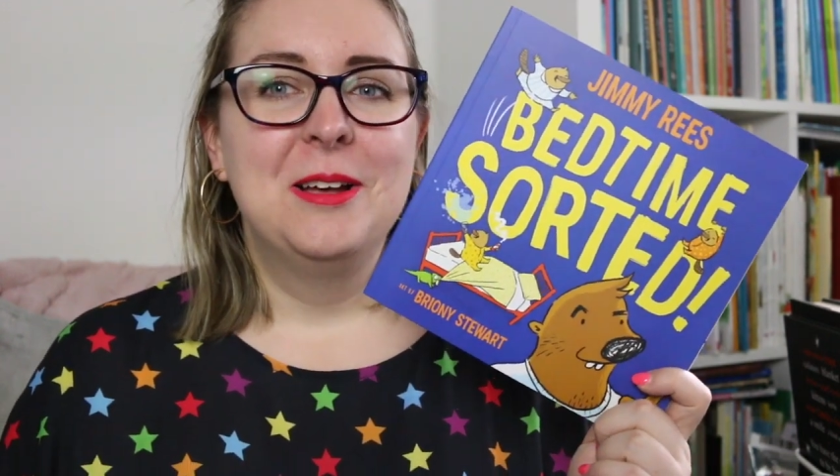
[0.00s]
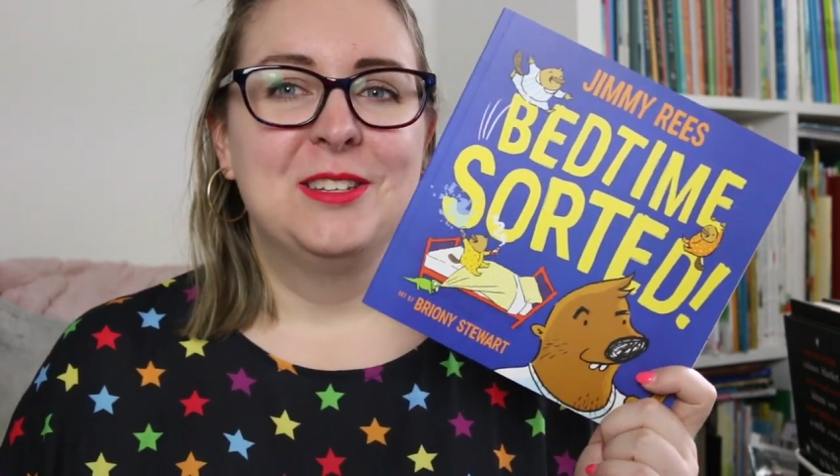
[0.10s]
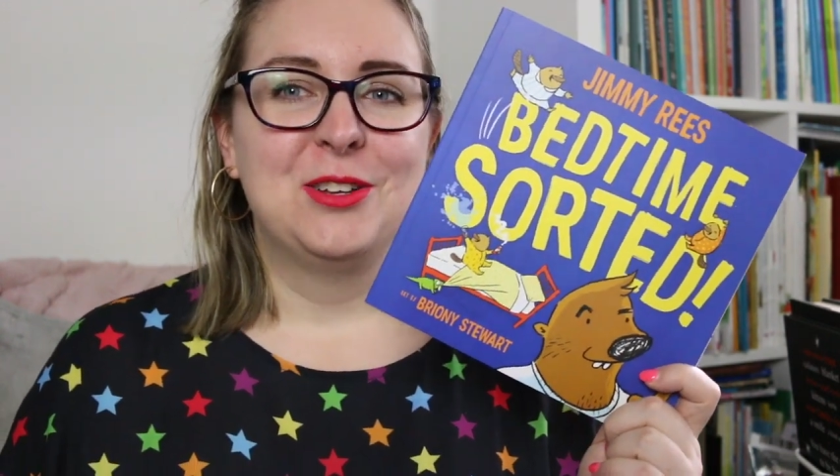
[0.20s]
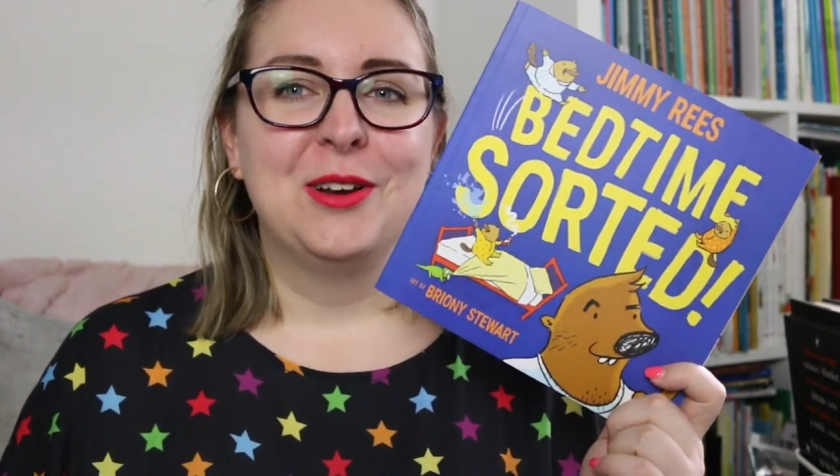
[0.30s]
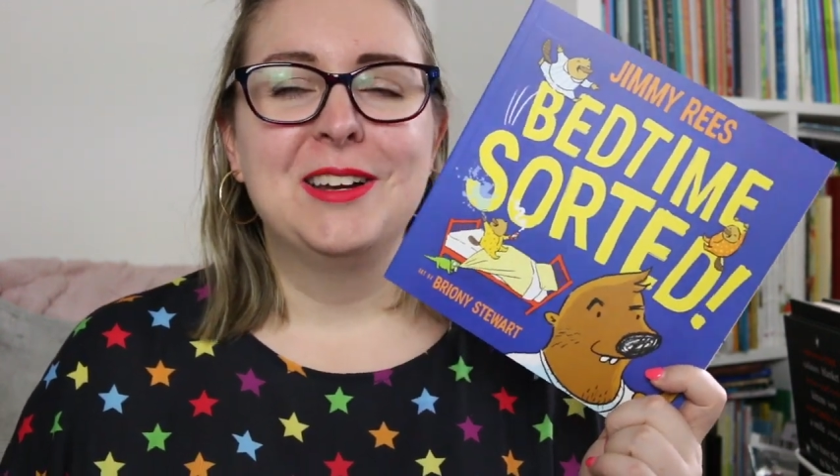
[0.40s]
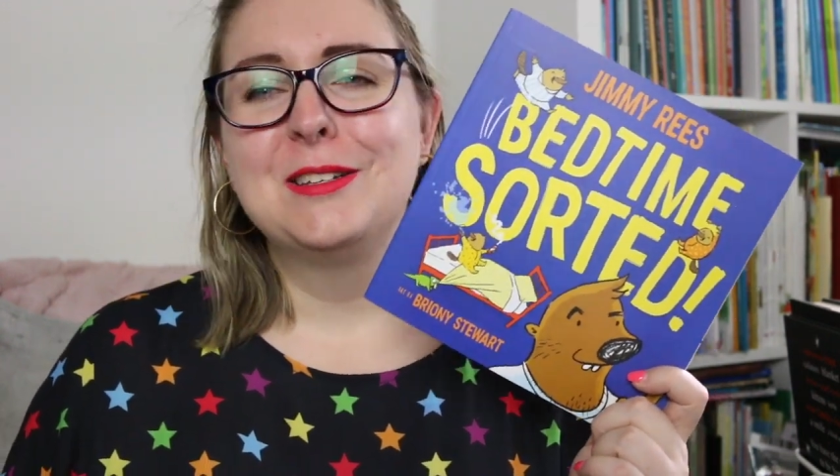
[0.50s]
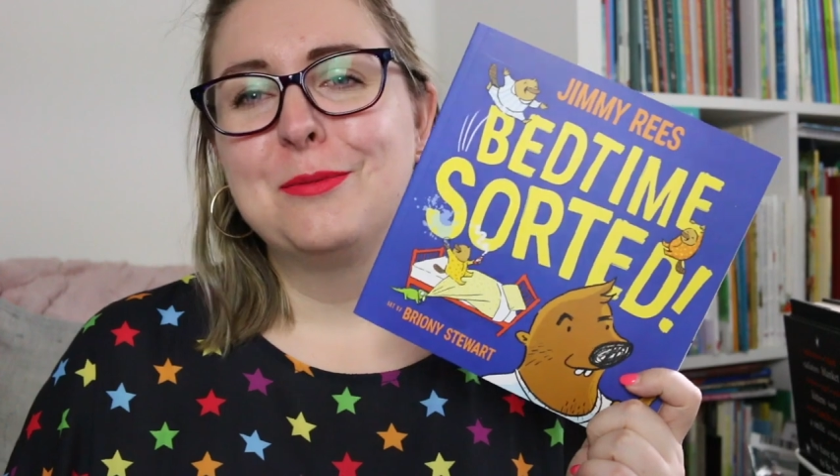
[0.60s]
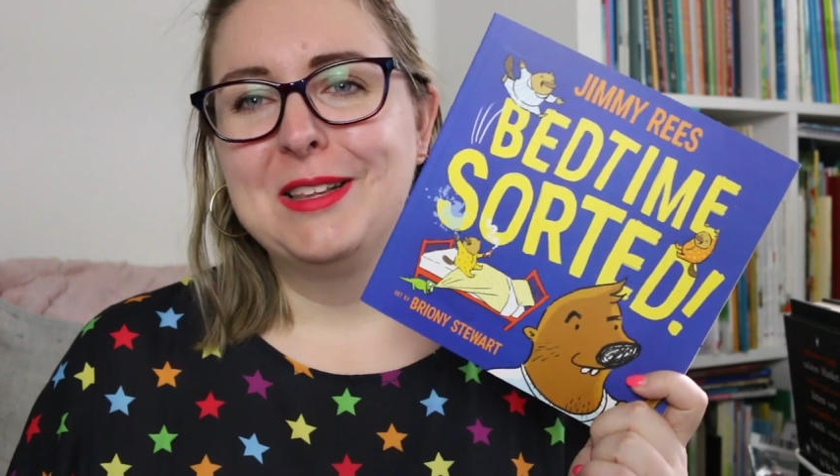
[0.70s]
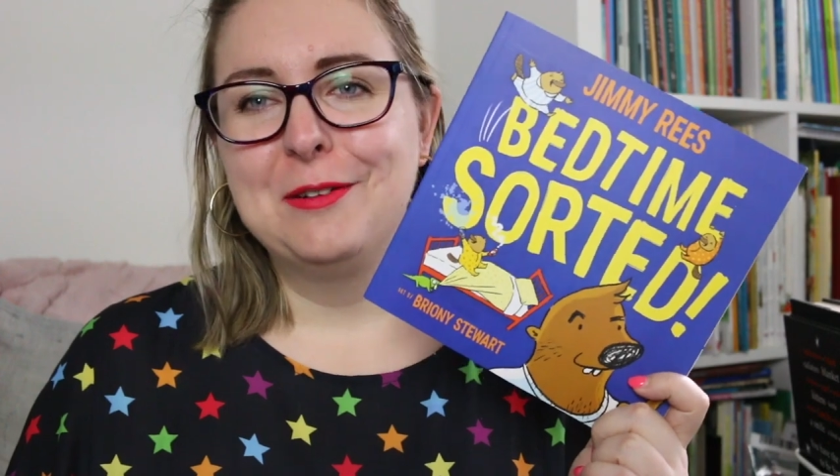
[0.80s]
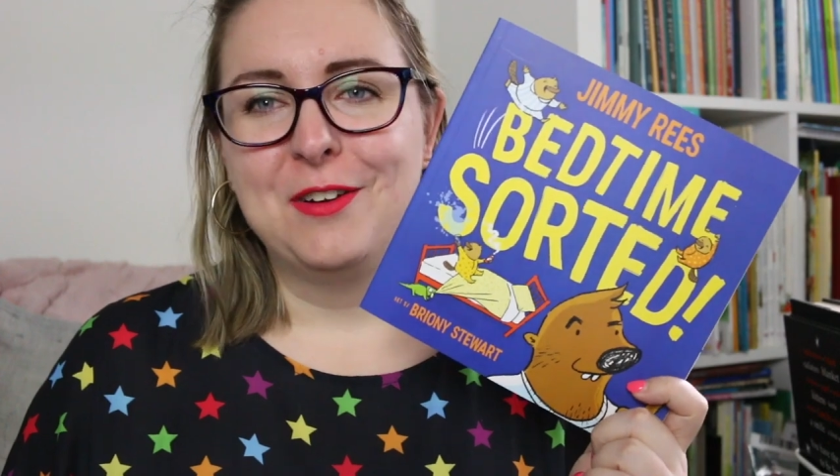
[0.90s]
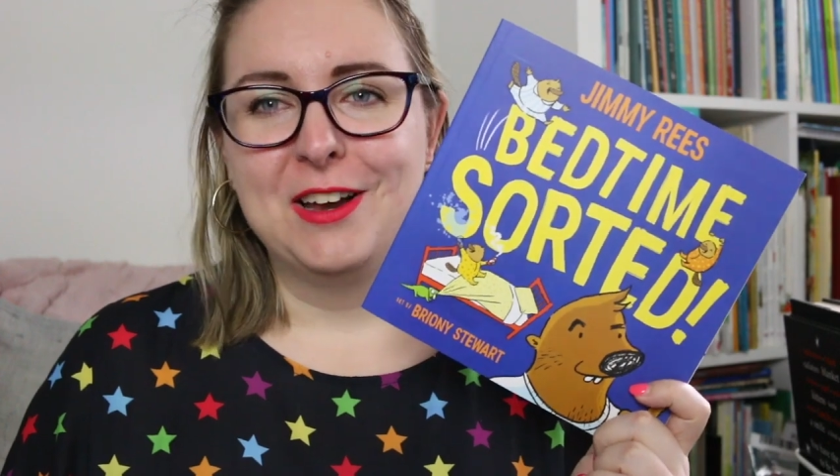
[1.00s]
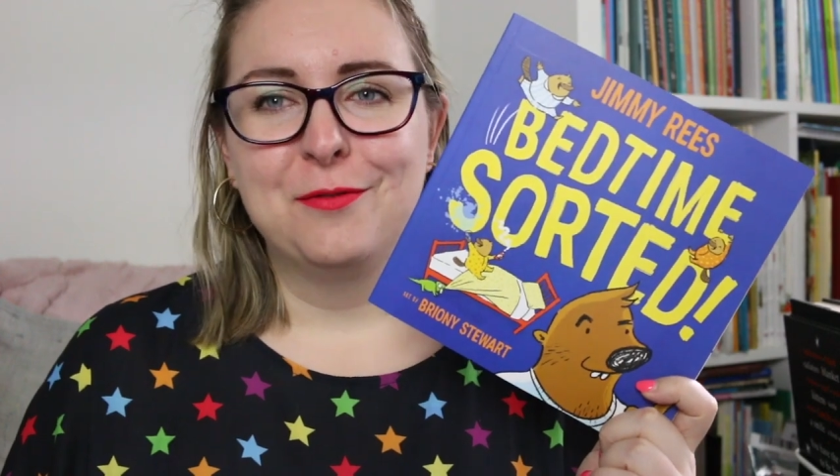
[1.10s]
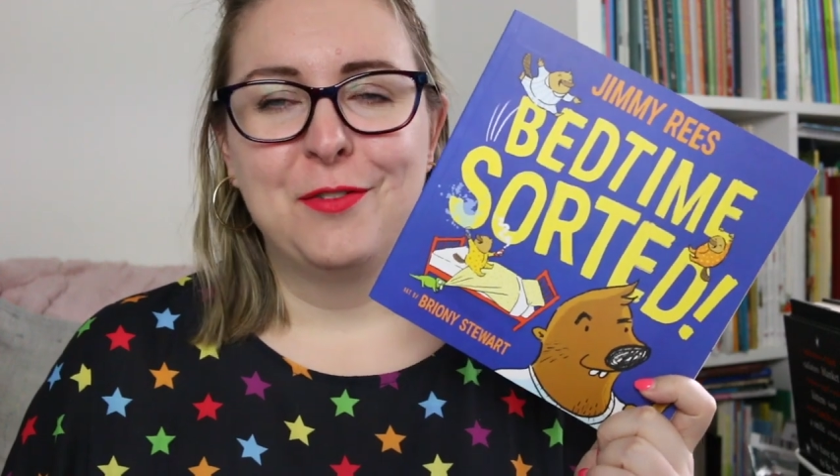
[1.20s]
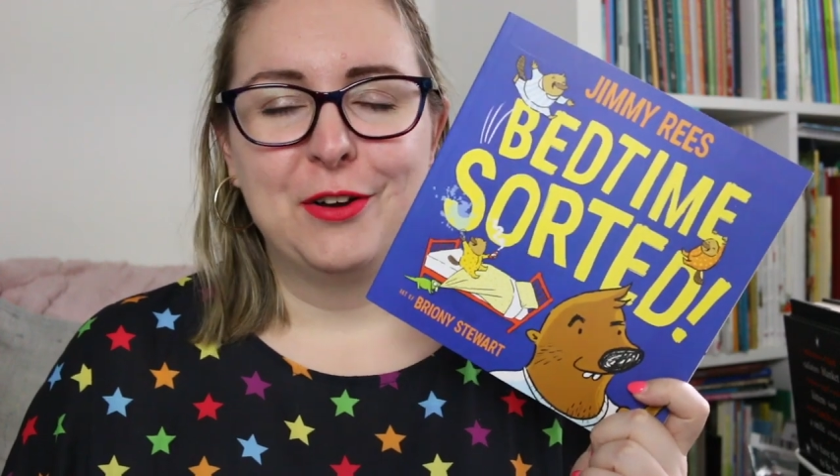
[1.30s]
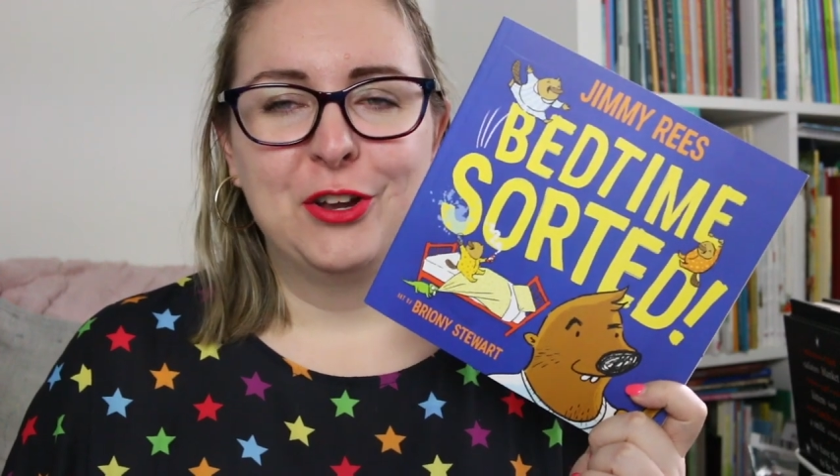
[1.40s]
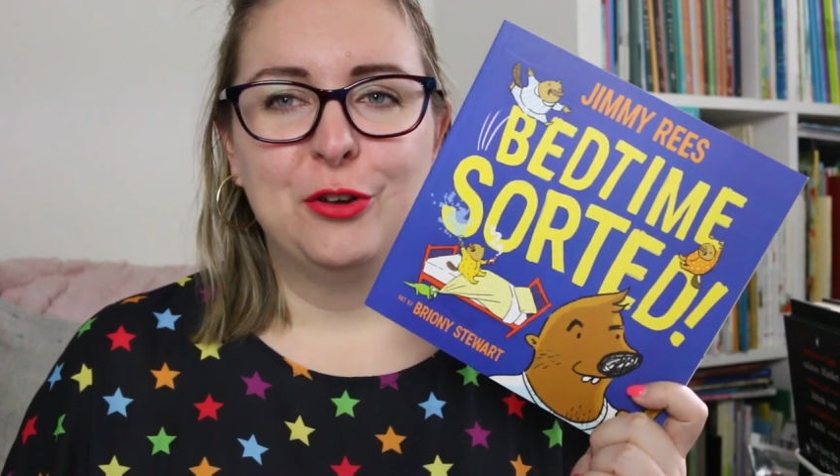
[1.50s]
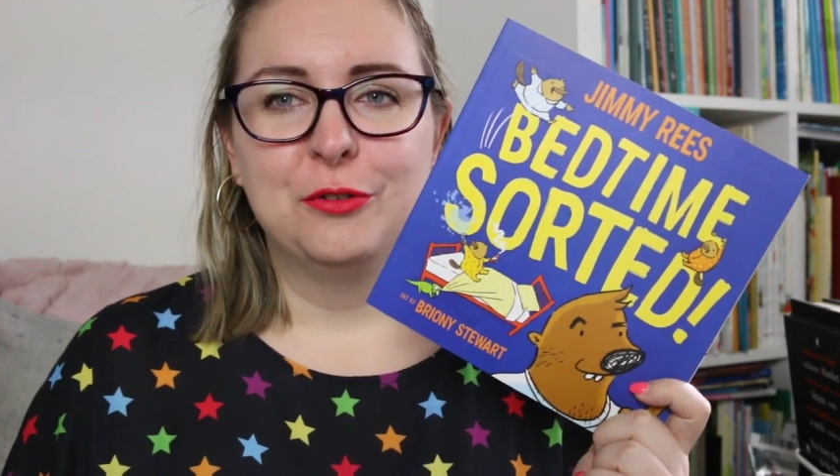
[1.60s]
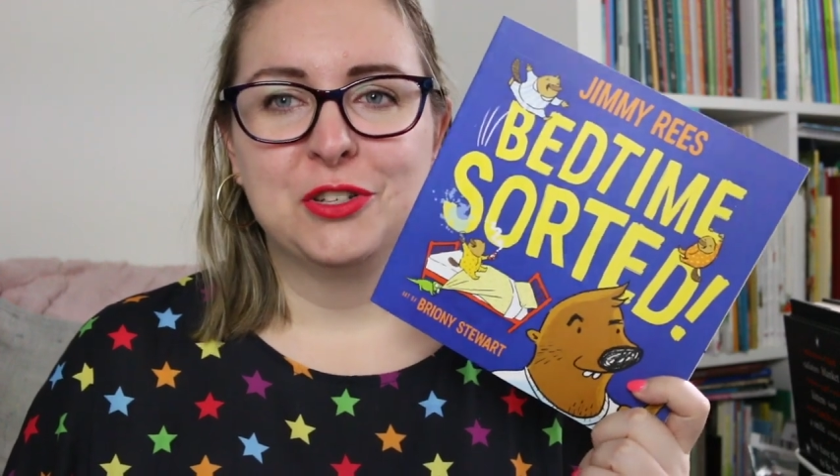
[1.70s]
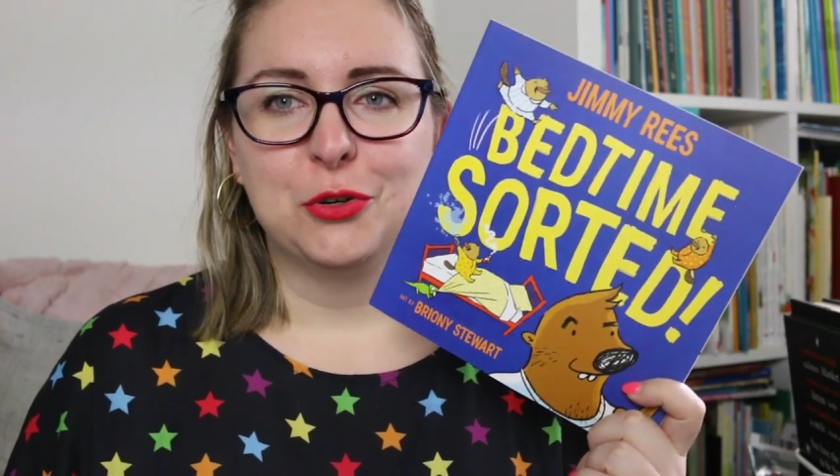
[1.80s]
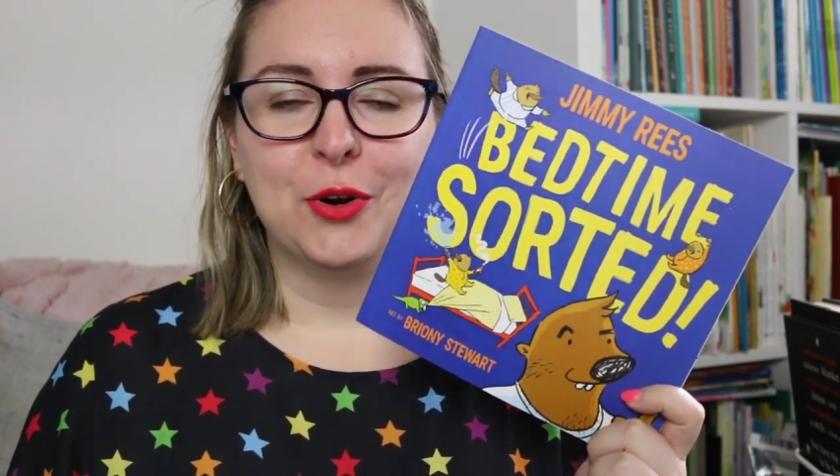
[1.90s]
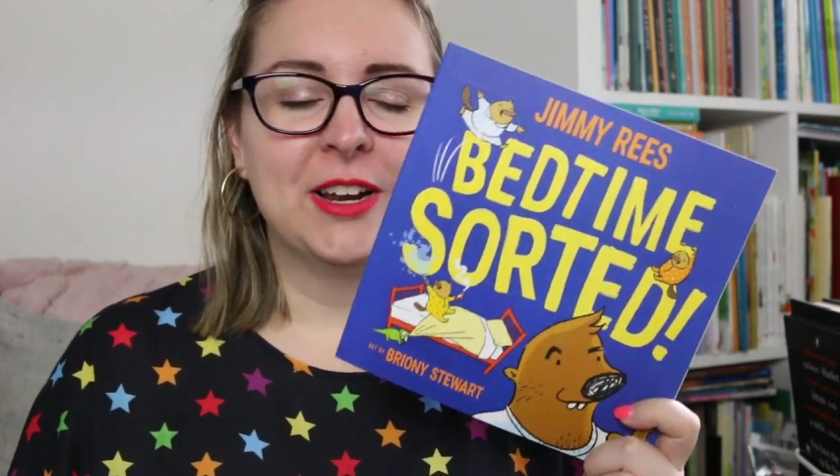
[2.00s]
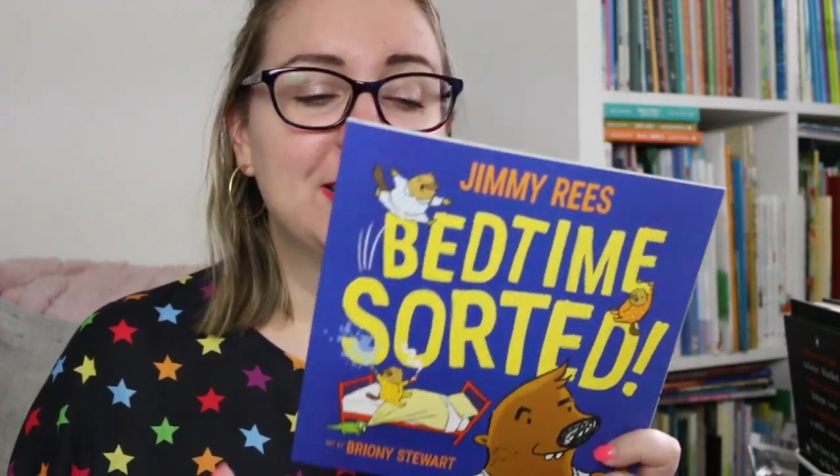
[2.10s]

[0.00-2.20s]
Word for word: So it is a really fun, very cute story.